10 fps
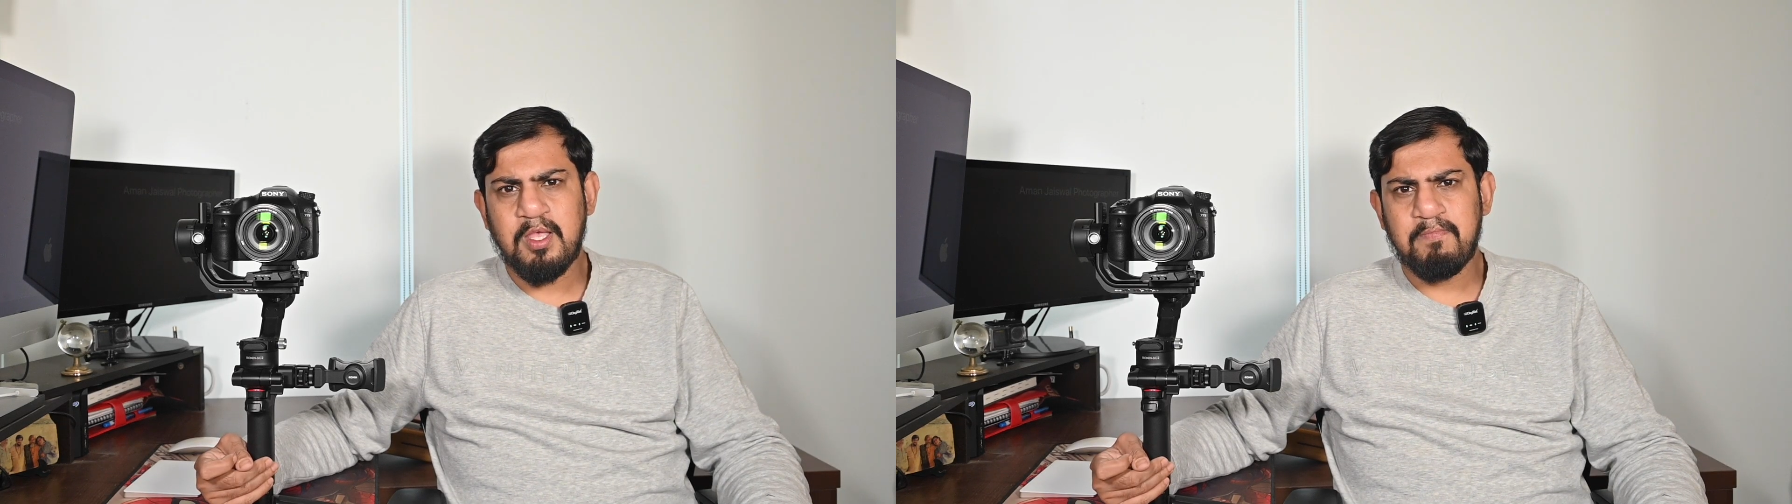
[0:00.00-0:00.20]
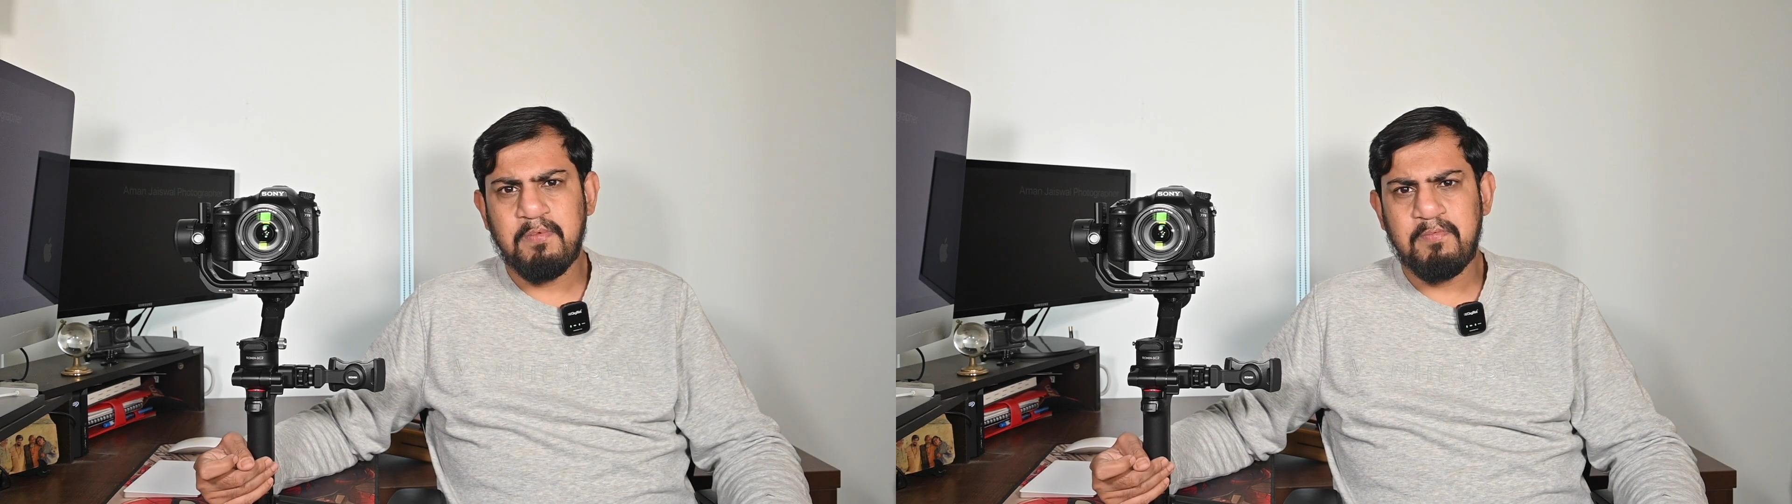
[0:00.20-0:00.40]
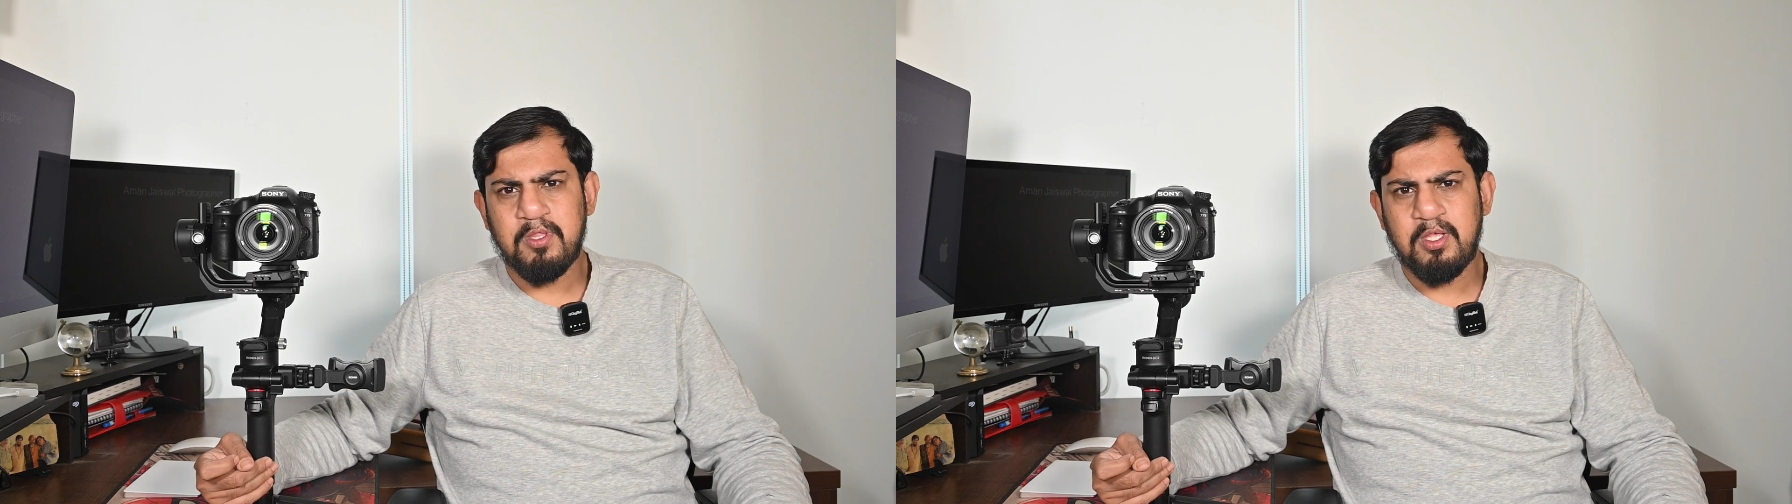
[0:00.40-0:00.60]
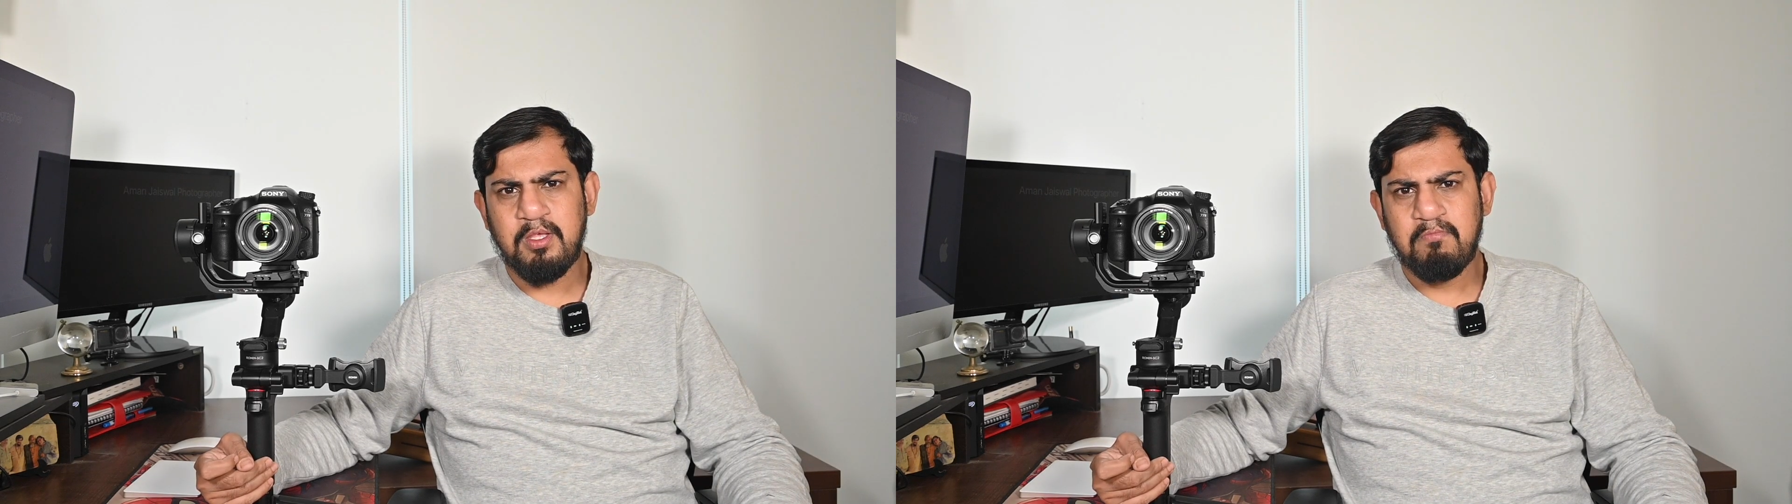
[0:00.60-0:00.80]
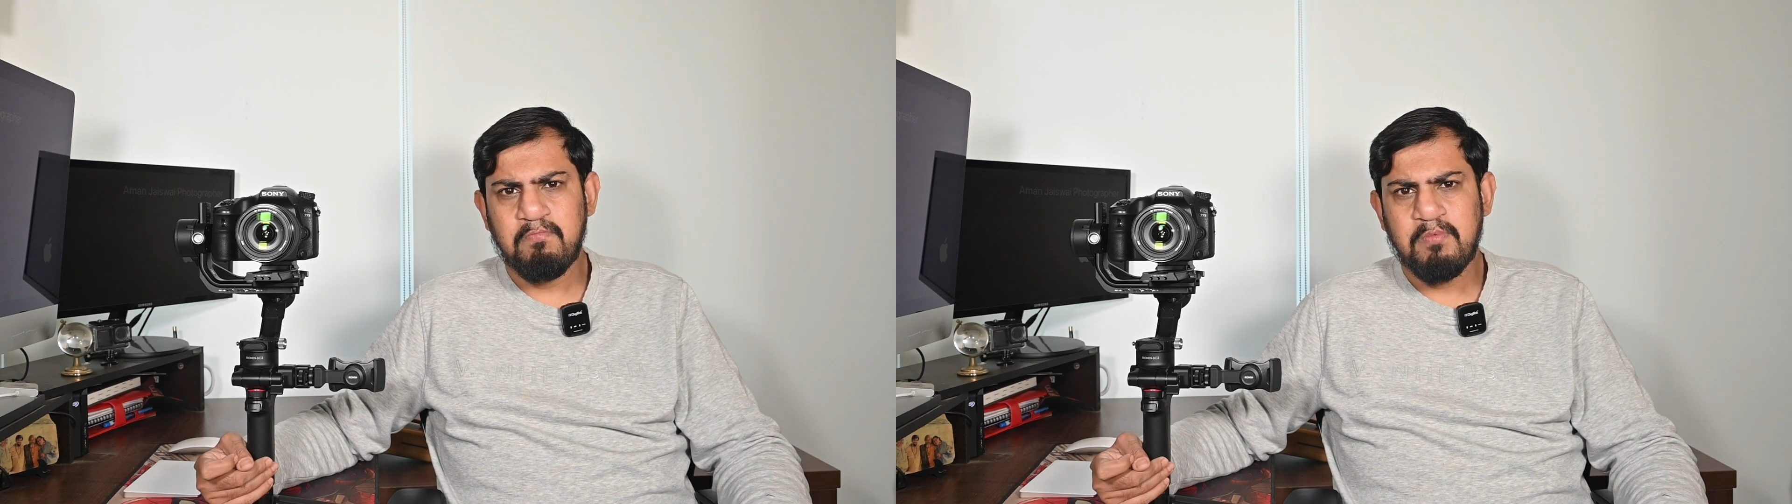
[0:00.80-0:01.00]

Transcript: kept me busy